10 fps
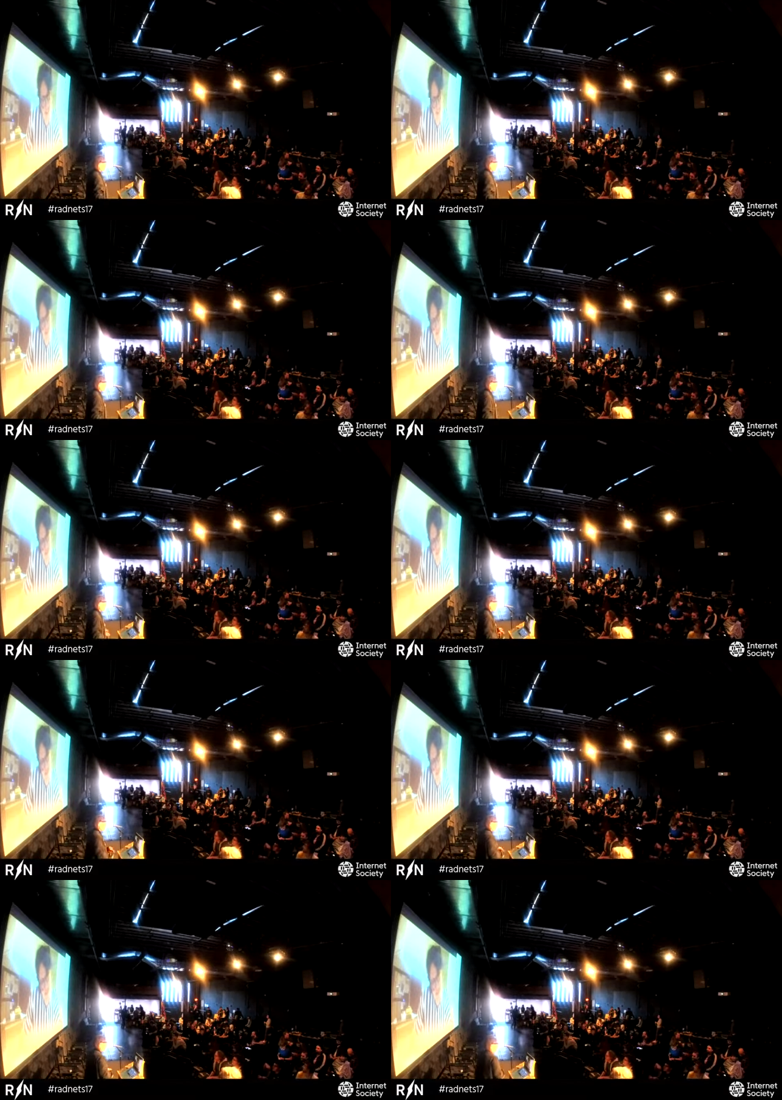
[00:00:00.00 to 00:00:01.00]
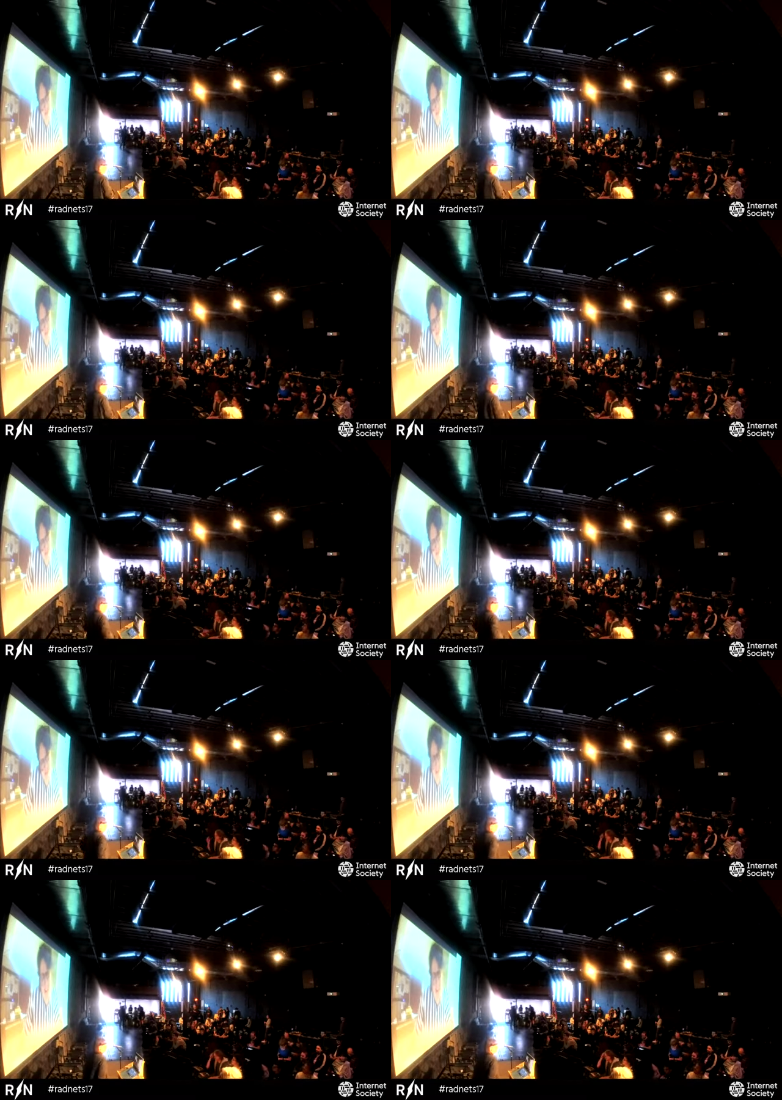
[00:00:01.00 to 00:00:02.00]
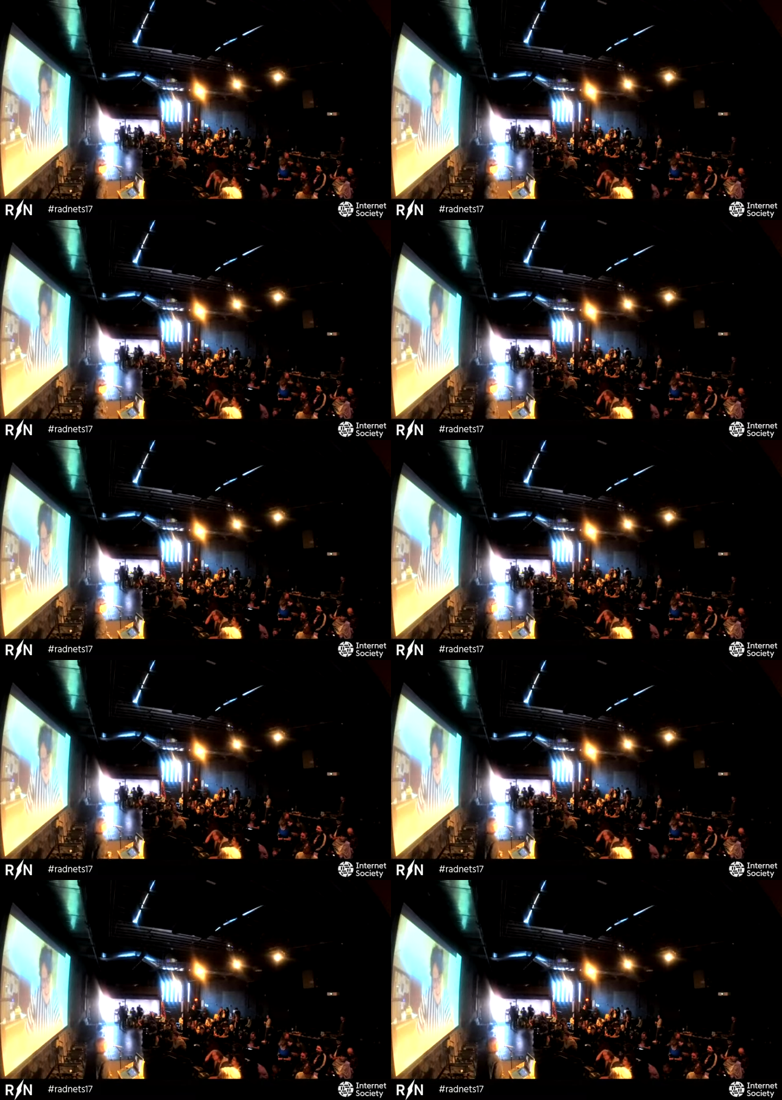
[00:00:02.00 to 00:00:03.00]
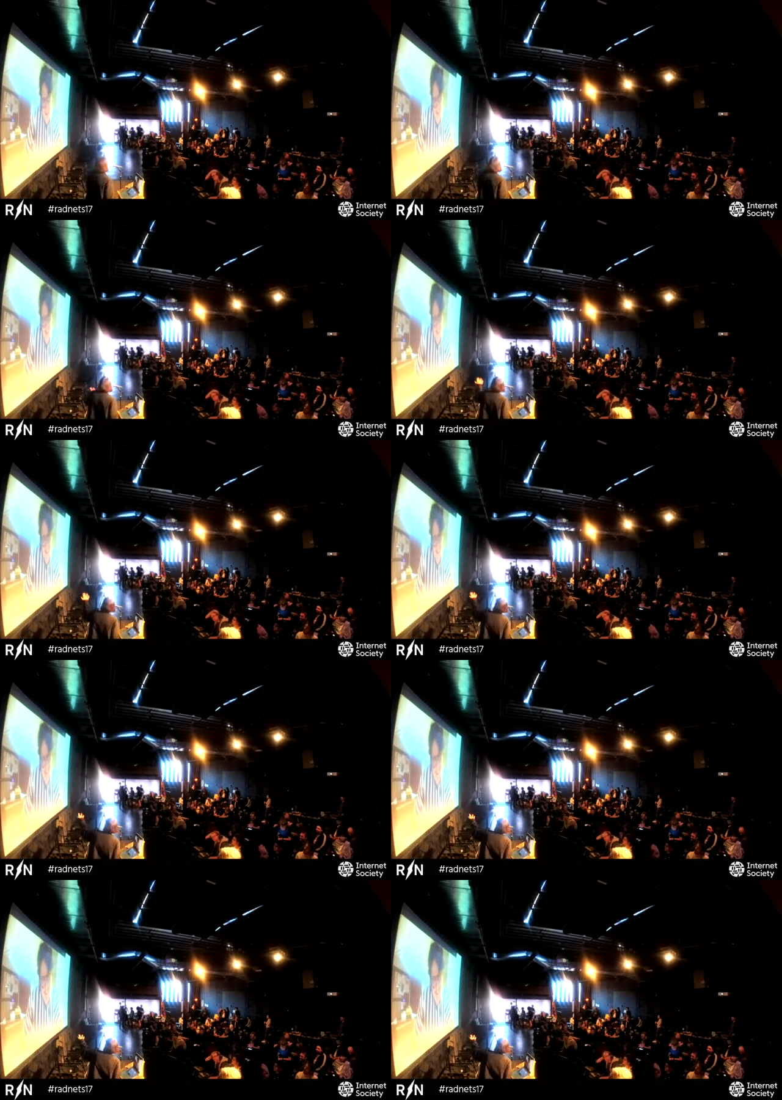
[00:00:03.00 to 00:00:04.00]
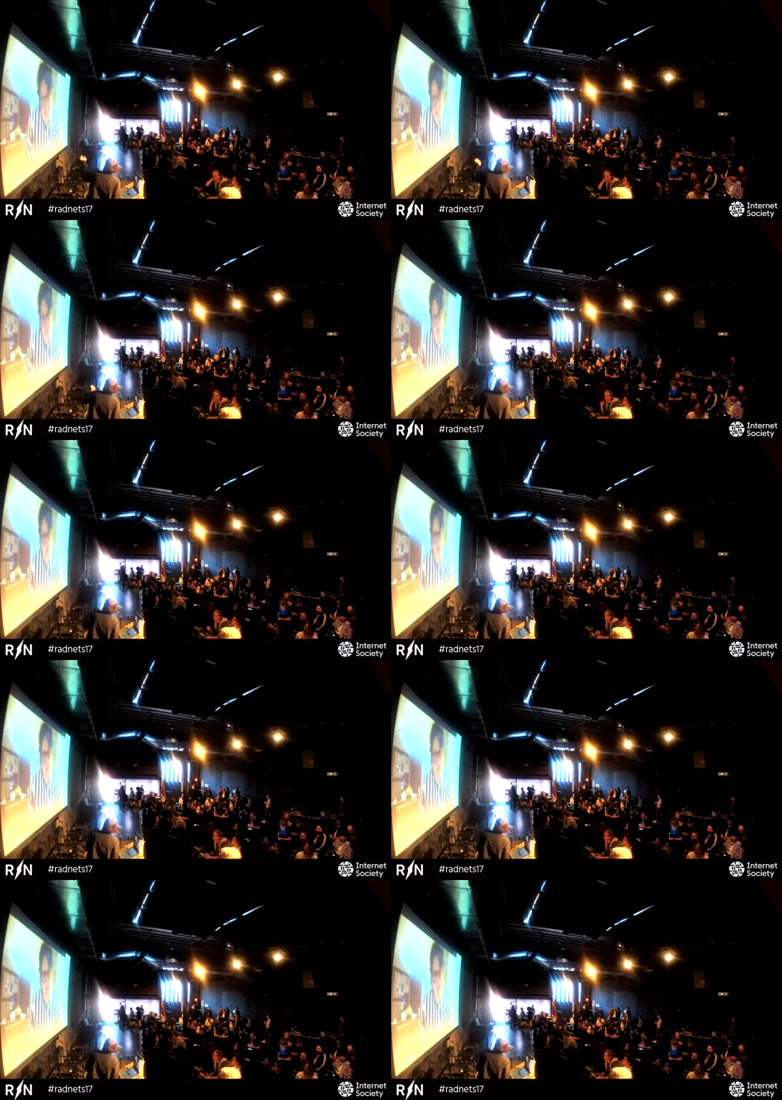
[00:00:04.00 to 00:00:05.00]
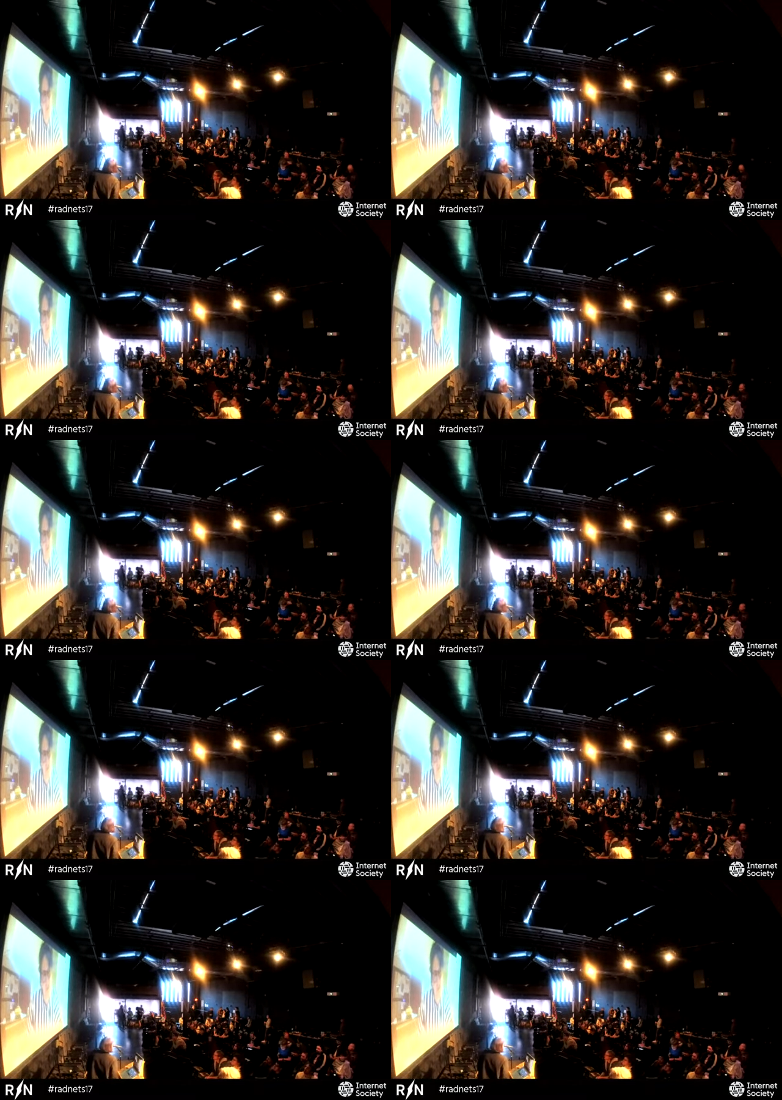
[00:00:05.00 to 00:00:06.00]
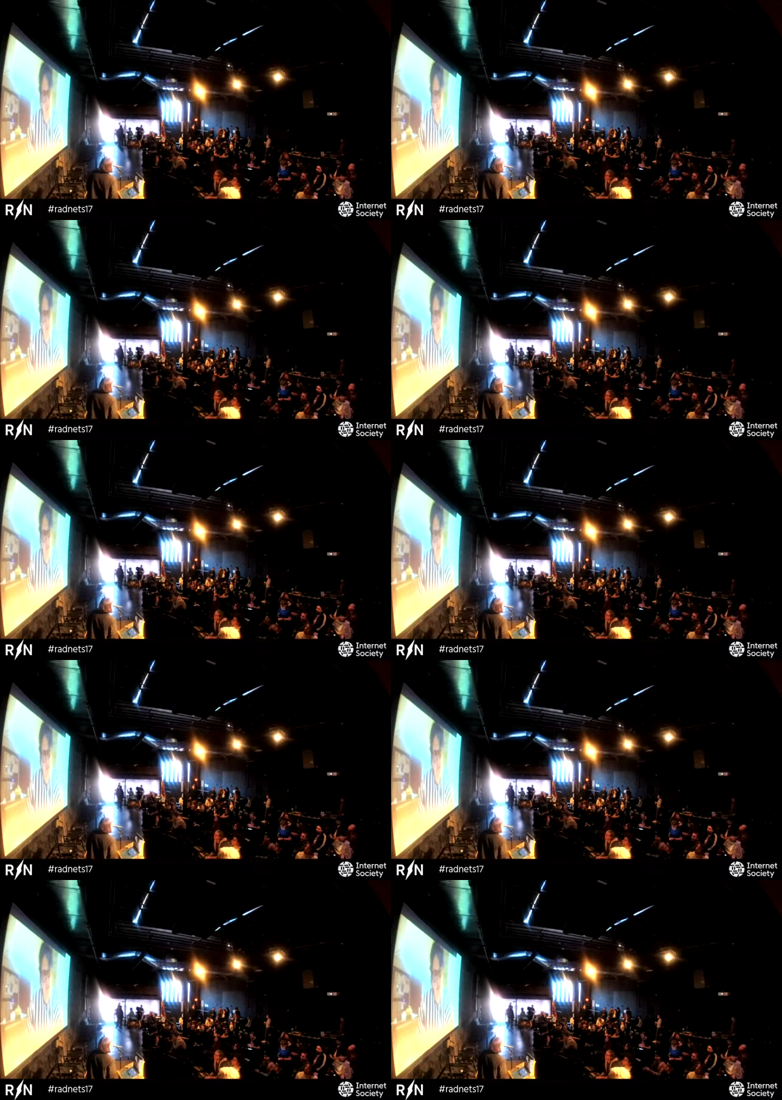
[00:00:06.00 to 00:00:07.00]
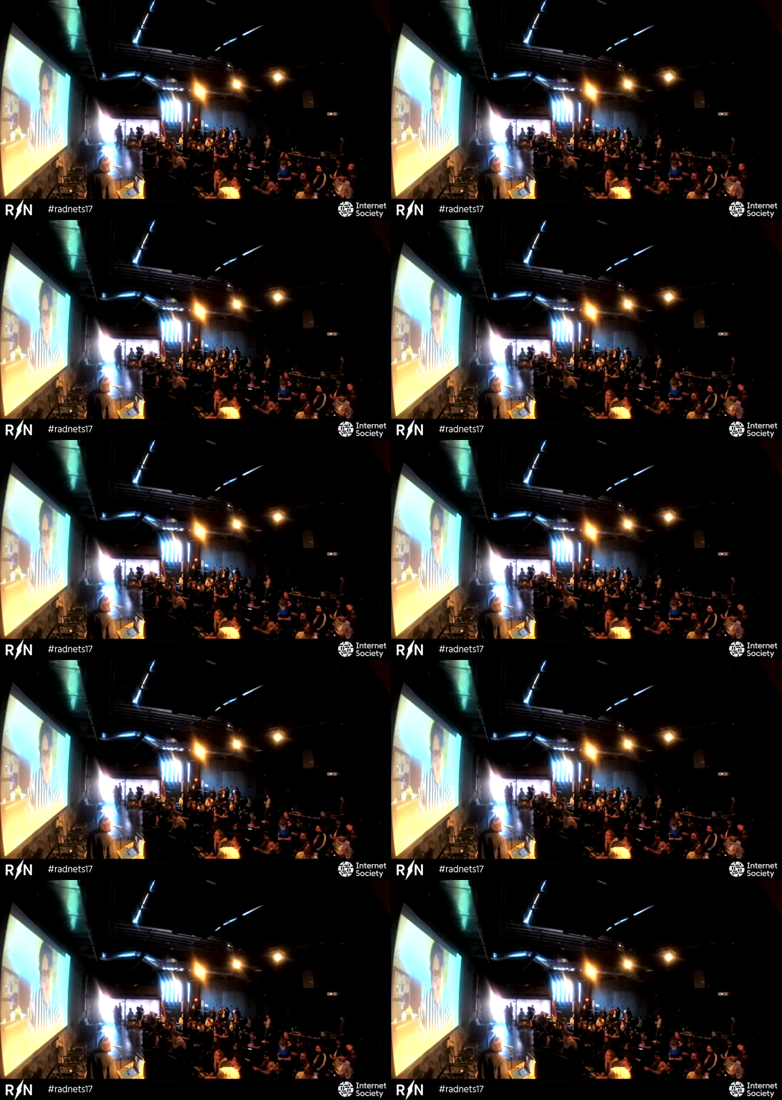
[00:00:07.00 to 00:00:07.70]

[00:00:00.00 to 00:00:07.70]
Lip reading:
[unreadable: no face in view]